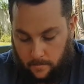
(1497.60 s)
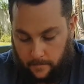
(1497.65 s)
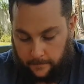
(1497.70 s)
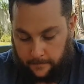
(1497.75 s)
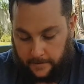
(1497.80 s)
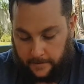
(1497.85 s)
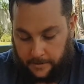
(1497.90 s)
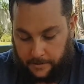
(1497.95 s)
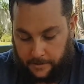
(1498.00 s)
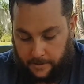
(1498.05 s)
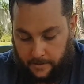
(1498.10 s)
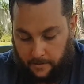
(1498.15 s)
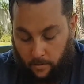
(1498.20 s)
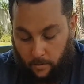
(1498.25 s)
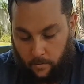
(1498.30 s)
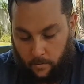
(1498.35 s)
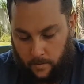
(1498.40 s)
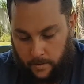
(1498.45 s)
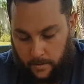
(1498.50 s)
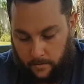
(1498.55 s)
Flashy.
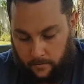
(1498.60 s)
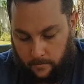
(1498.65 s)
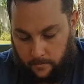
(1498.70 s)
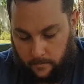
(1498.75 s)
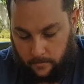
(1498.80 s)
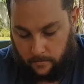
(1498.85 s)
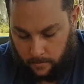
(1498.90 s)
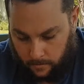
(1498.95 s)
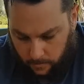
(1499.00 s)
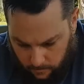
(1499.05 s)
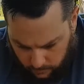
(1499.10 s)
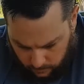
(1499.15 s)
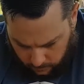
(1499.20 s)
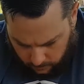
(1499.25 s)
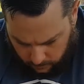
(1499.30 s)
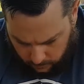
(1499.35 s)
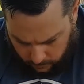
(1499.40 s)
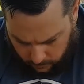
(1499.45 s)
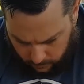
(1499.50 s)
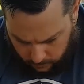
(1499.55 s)
Oh, hang on.
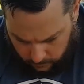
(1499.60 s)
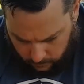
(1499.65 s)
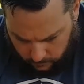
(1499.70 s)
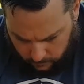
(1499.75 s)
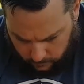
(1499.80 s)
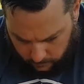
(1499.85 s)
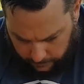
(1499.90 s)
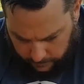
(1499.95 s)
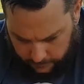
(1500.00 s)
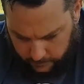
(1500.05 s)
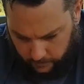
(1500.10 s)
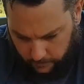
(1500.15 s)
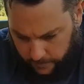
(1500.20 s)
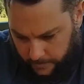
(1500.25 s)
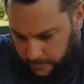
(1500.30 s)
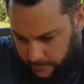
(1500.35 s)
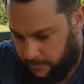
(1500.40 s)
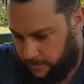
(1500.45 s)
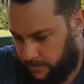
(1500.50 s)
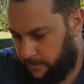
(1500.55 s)

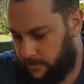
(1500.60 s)
SOS.